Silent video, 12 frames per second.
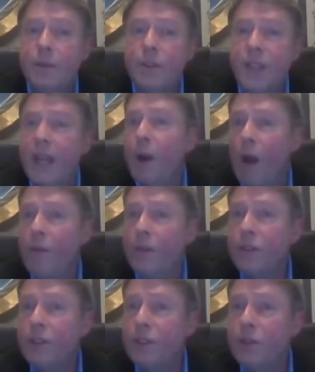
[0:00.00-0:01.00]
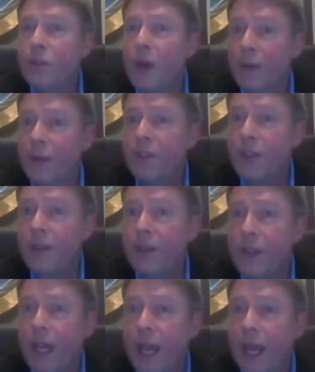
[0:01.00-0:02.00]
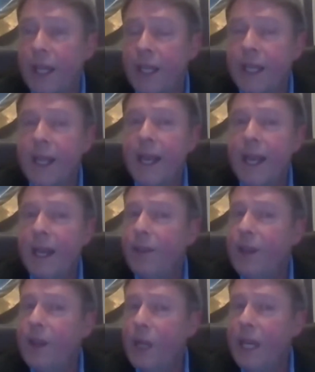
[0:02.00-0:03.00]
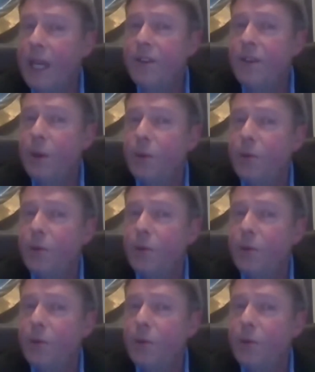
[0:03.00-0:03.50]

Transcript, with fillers: ten offices throughout the state of Indiana, and I think each of those